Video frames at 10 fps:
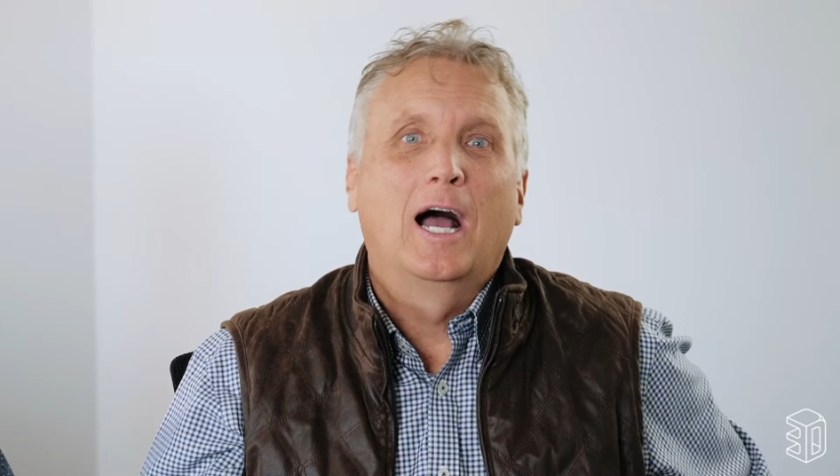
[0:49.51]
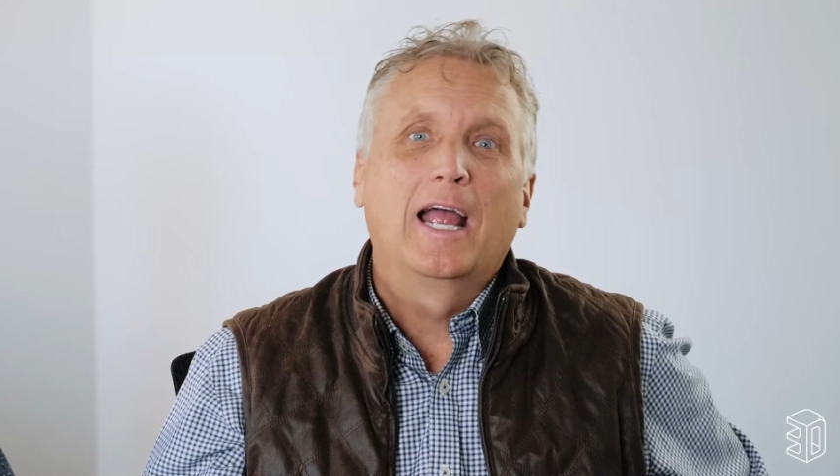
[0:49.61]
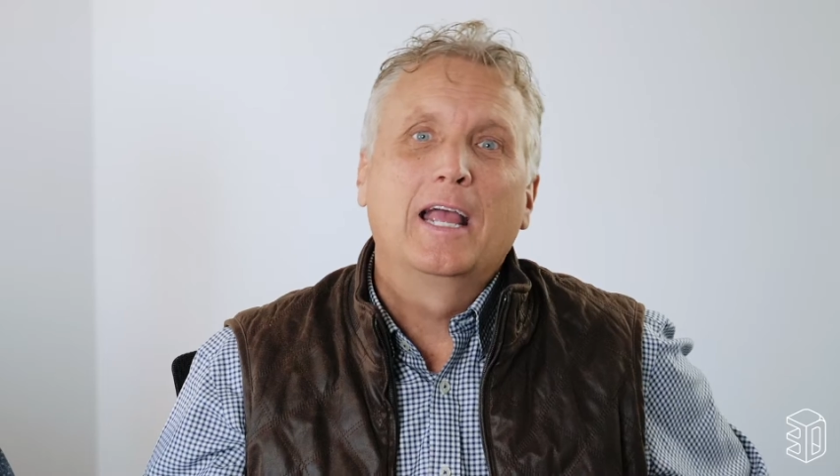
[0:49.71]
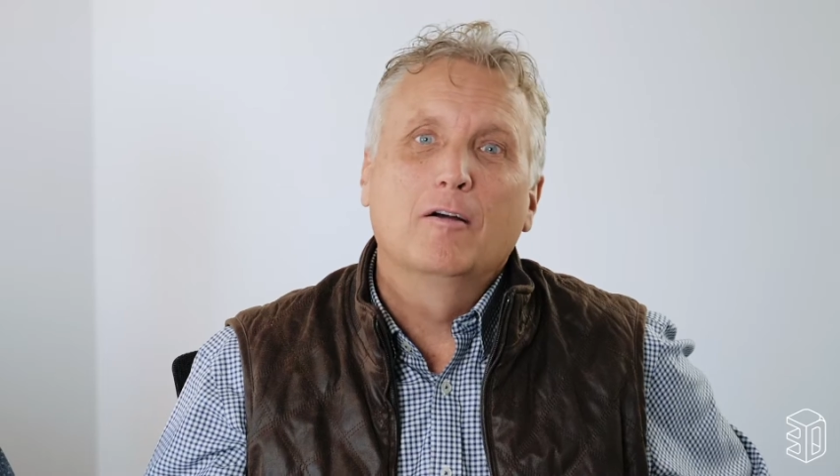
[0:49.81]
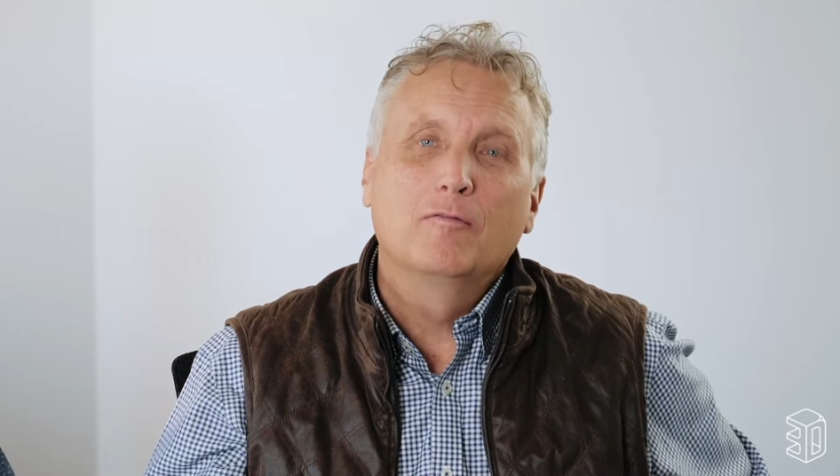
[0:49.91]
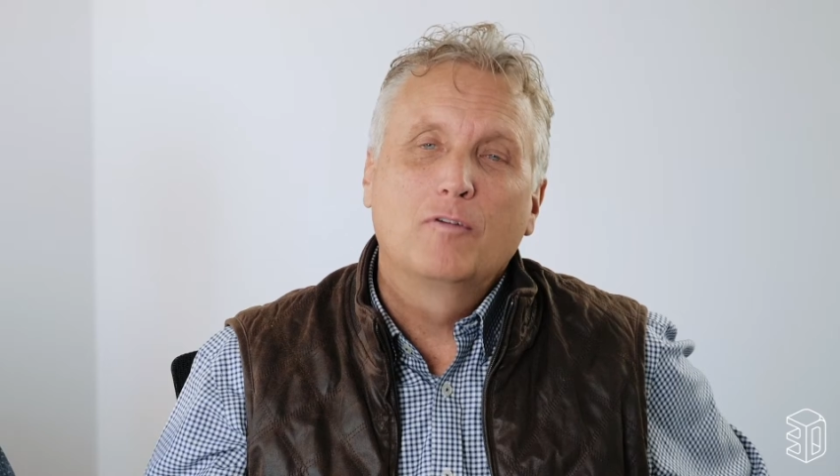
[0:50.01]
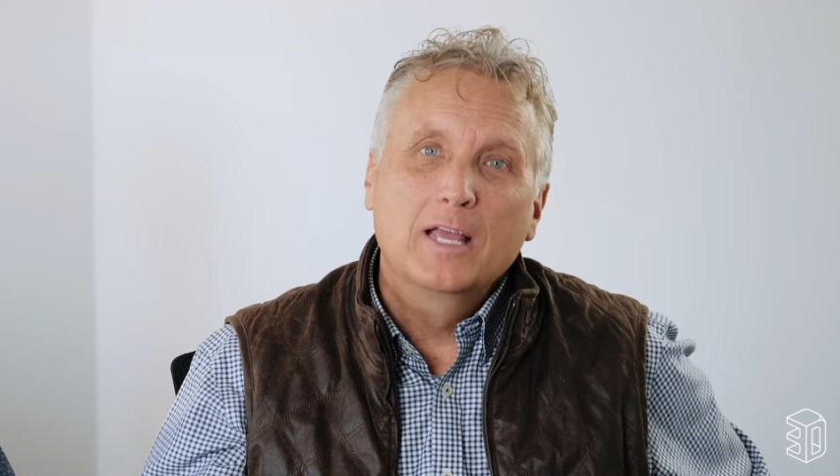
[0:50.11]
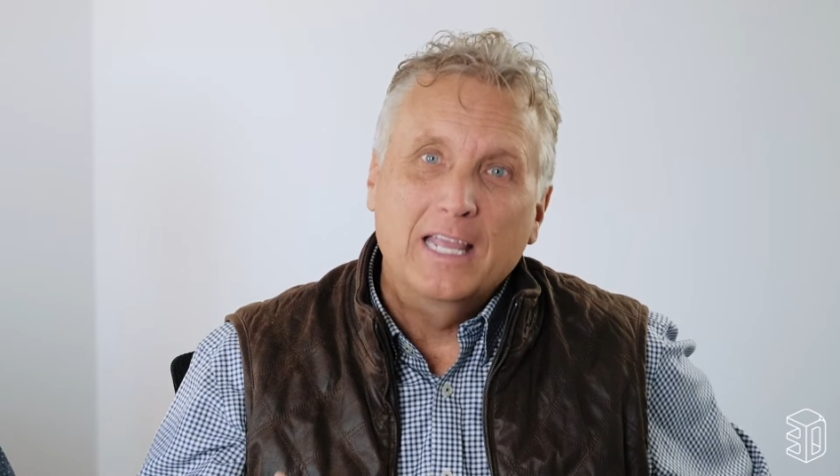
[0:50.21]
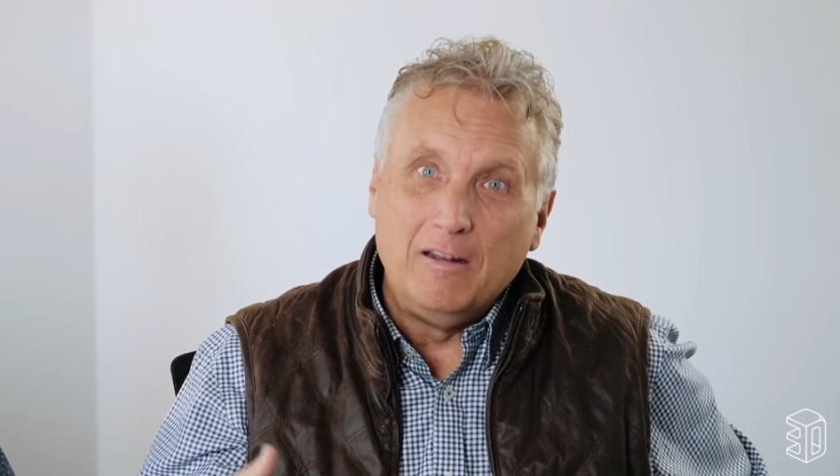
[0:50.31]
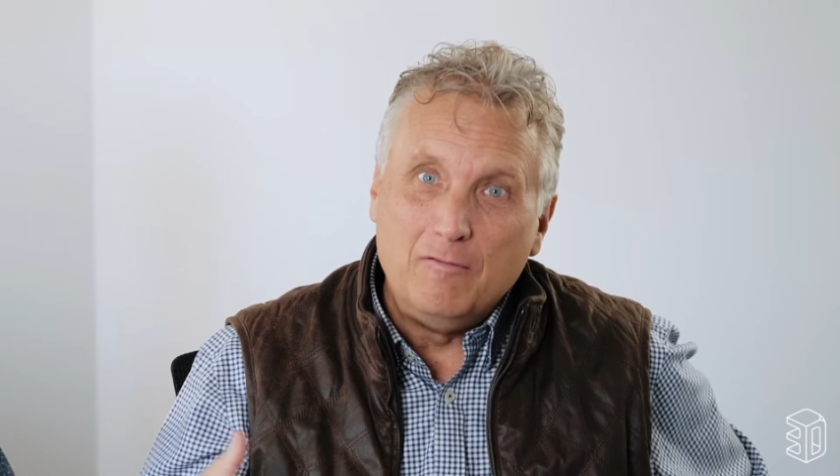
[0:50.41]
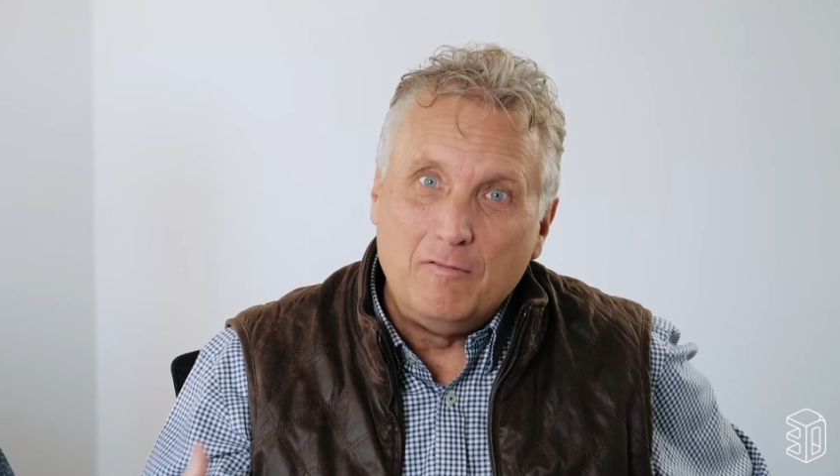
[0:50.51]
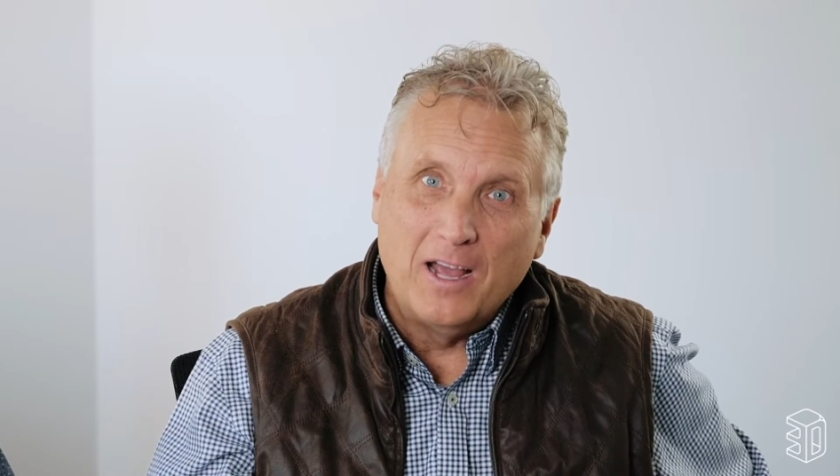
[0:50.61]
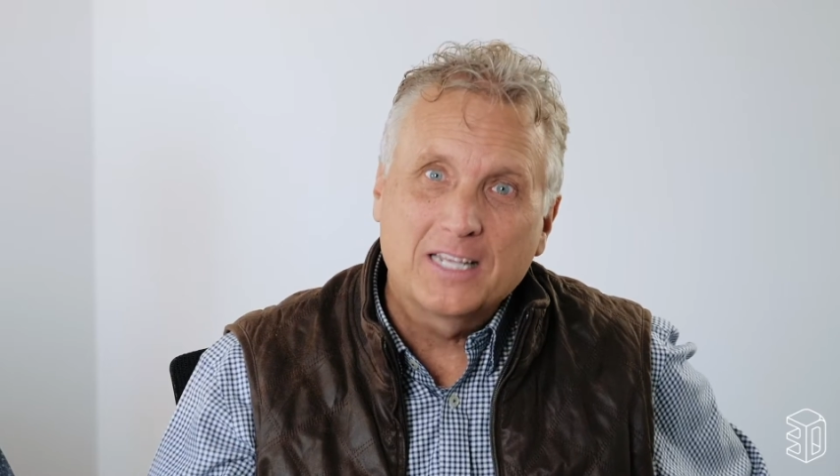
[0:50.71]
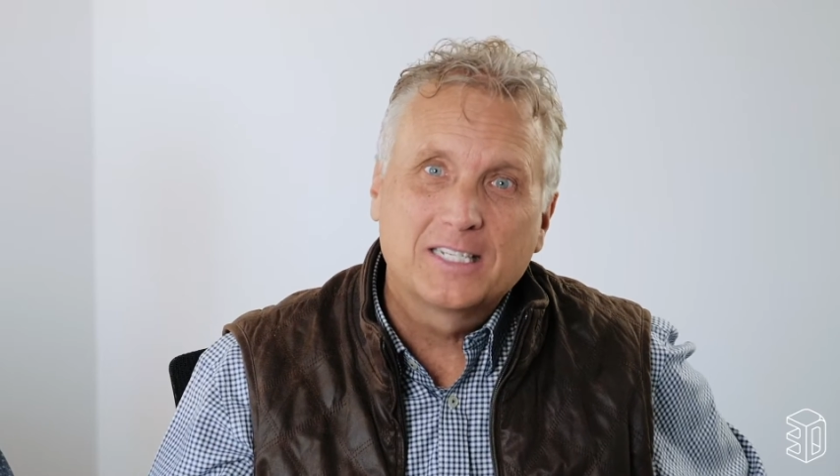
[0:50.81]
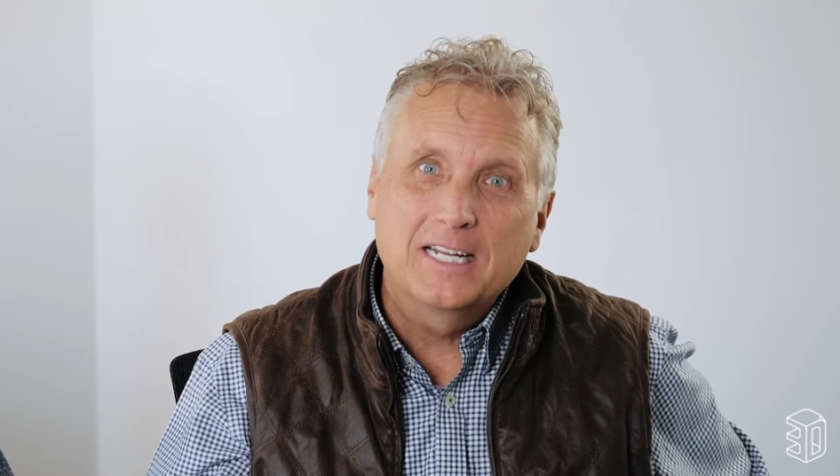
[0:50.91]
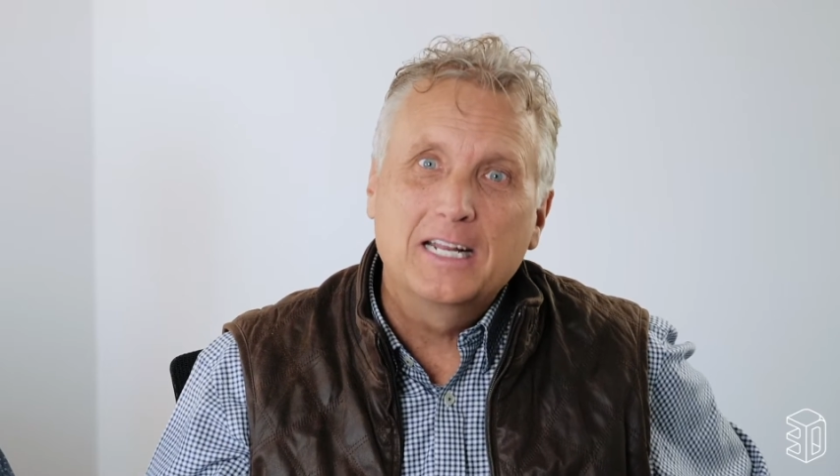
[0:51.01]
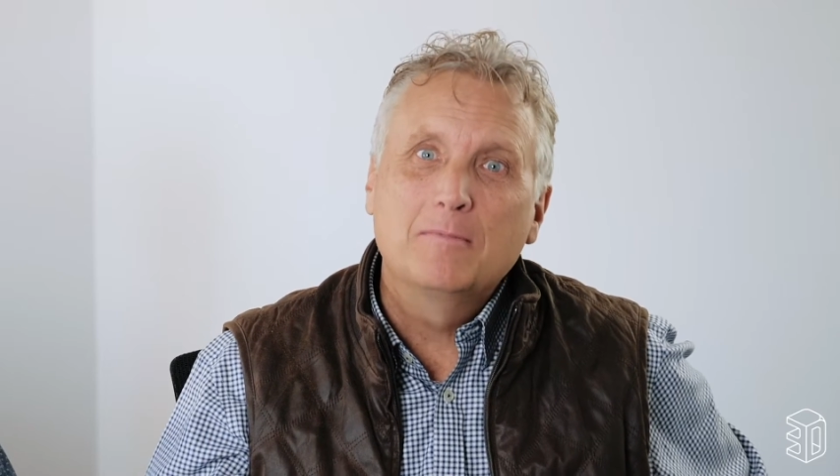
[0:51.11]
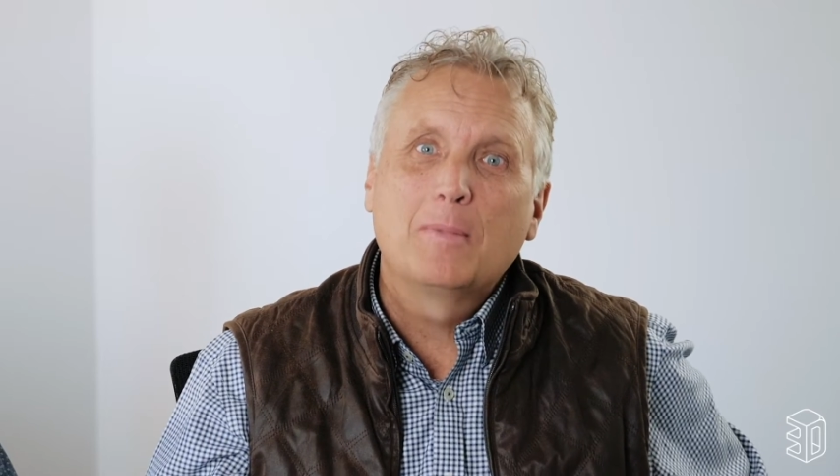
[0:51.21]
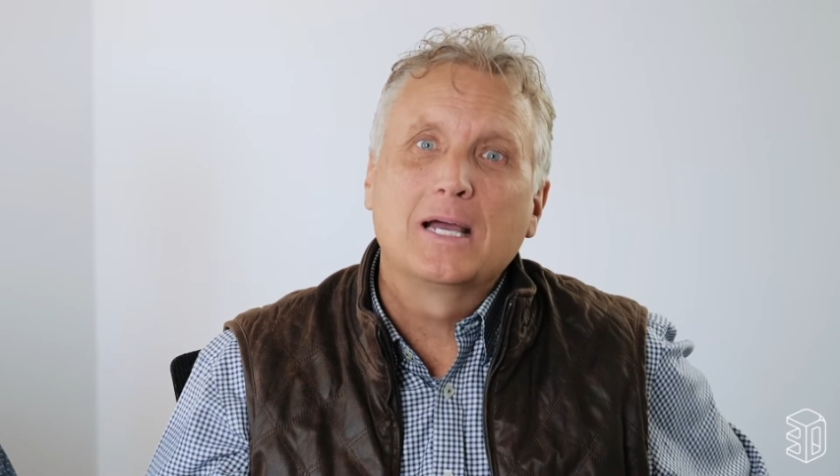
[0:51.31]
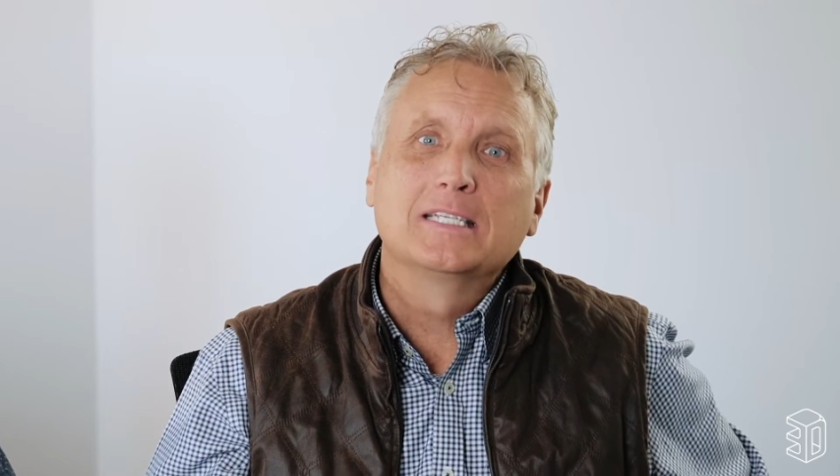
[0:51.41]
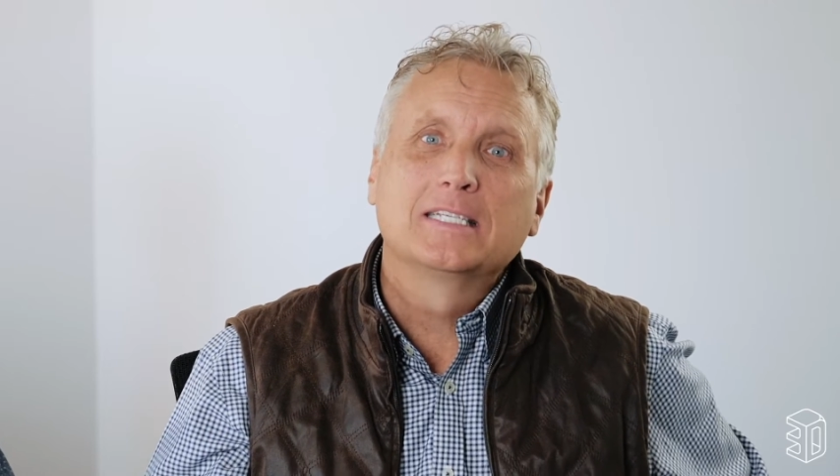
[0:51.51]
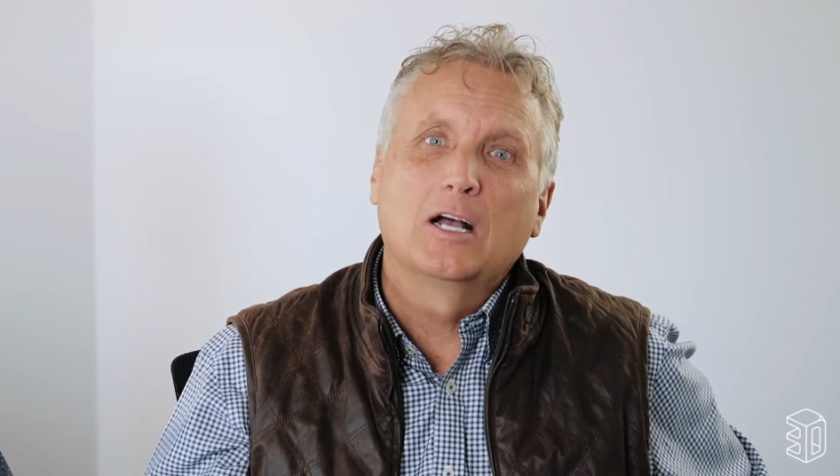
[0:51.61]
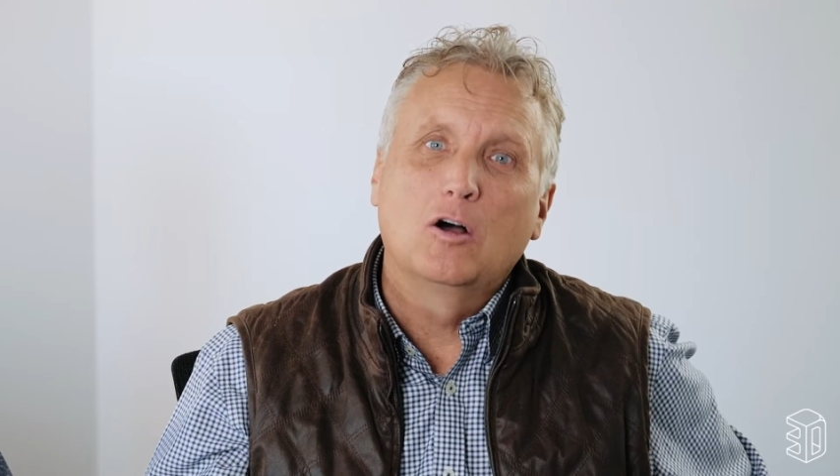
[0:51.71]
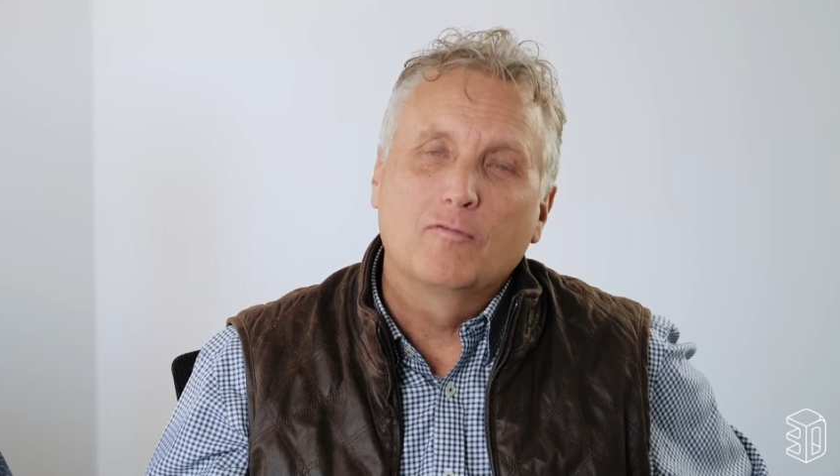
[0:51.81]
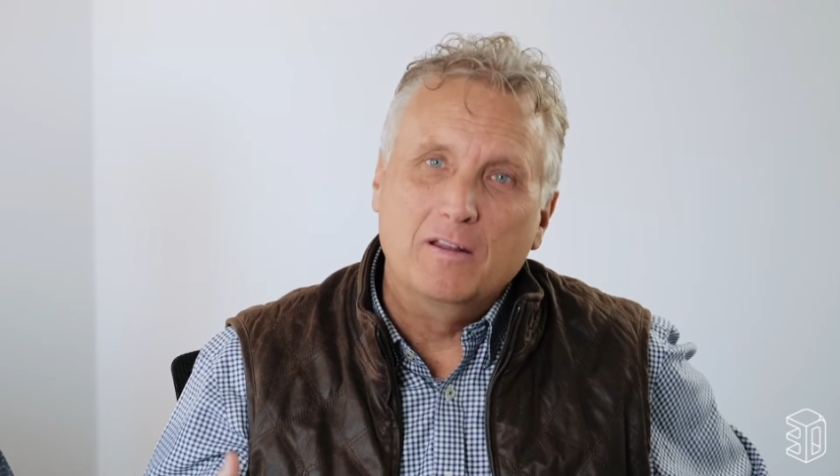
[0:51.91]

I have invested in myself,